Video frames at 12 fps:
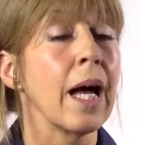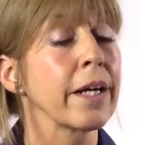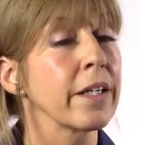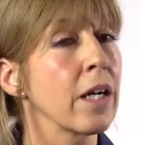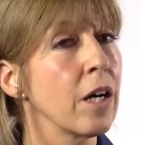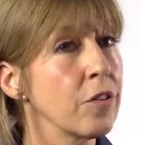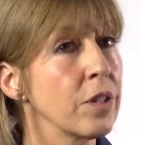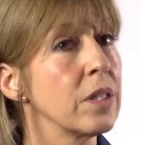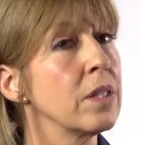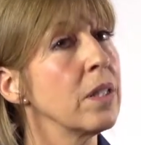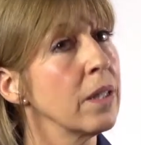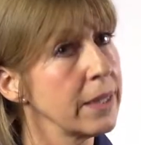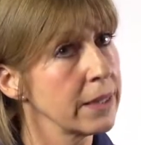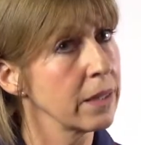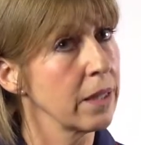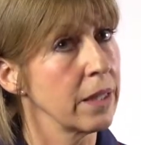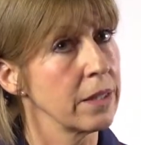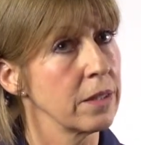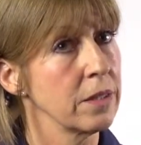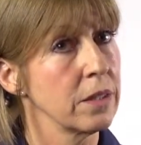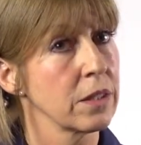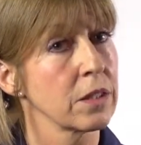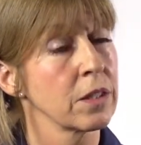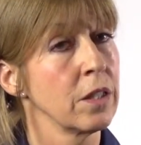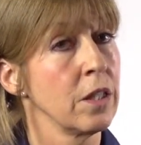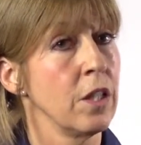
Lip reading: Our current NICE guidance